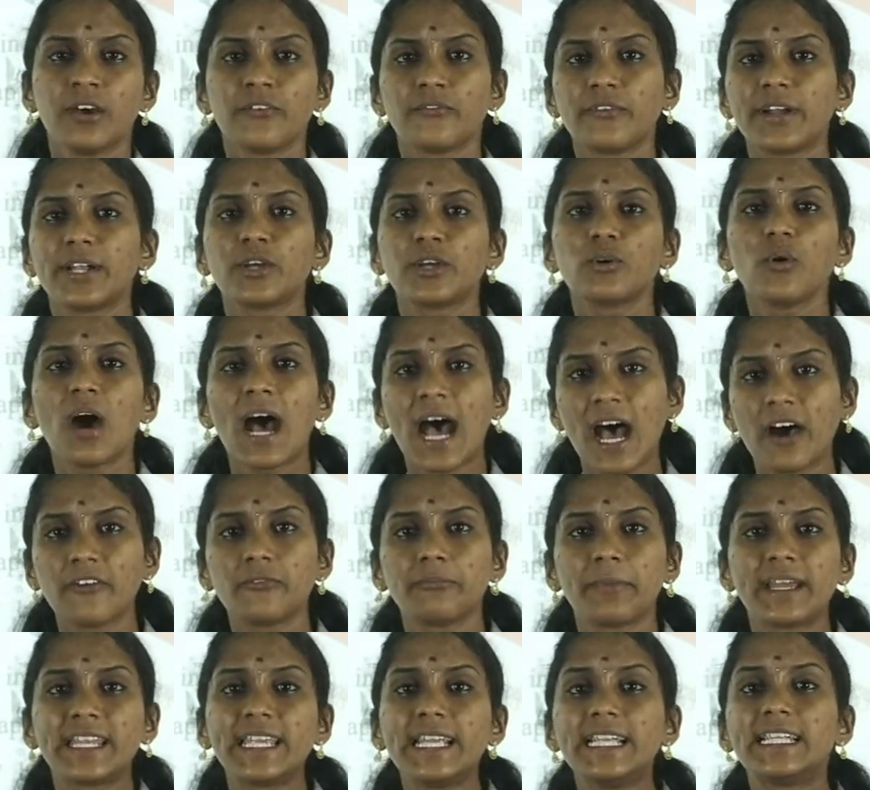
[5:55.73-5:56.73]
we do have
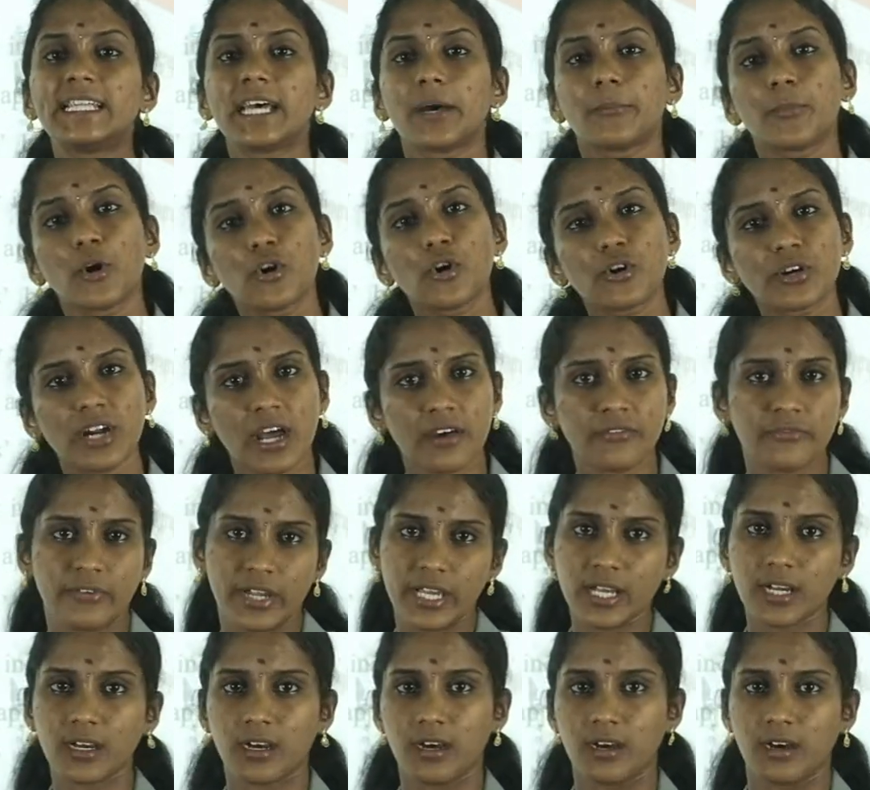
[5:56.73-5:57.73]
many
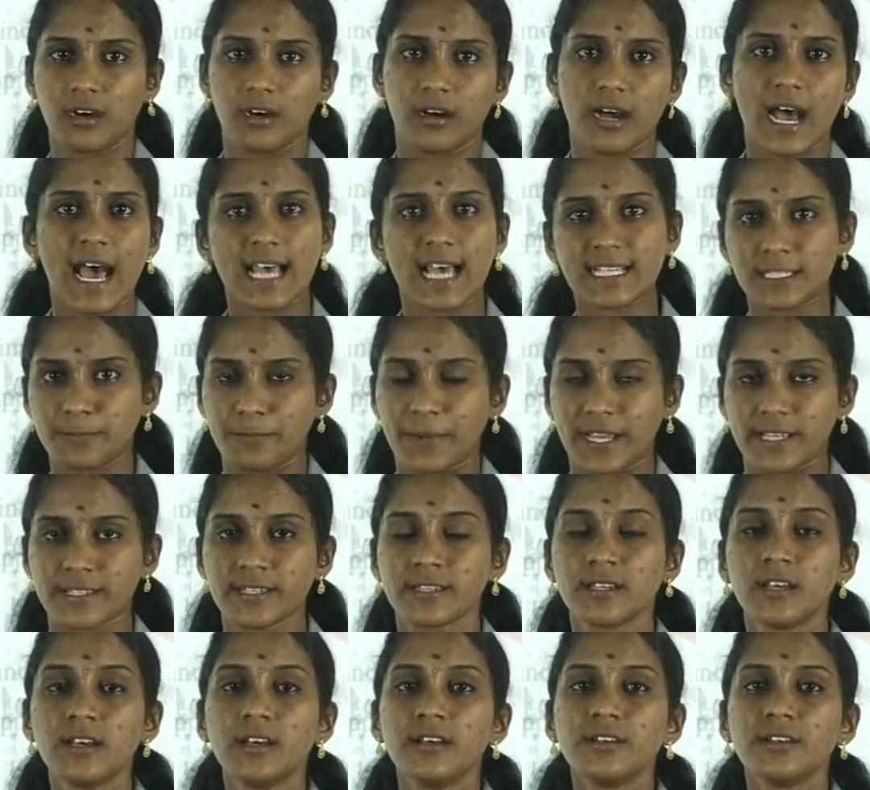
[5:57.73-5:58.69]
demographic aspects.